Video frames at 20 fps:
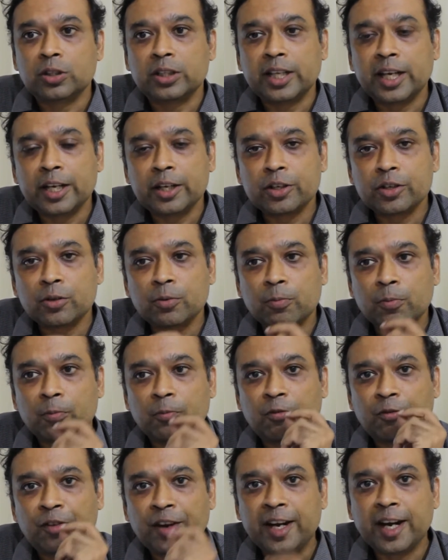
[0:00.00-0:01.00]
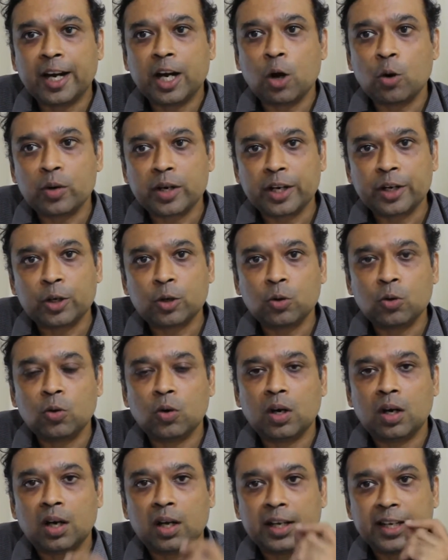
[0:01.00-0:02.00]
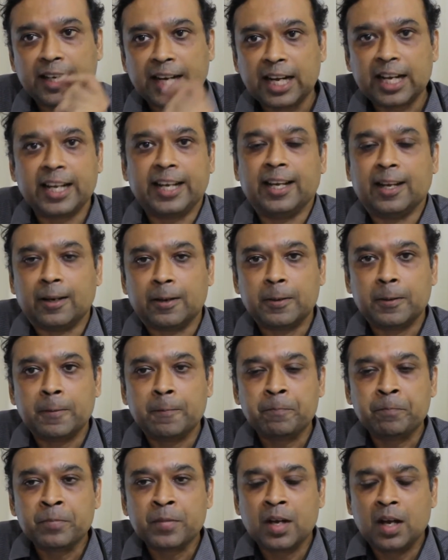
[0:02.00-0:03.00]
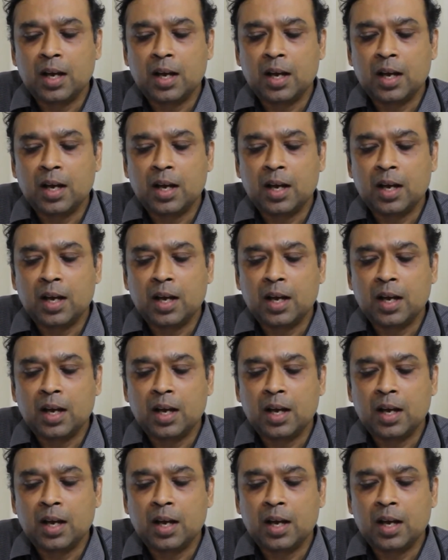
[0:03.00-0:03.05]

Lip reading: So they figured out into LDL.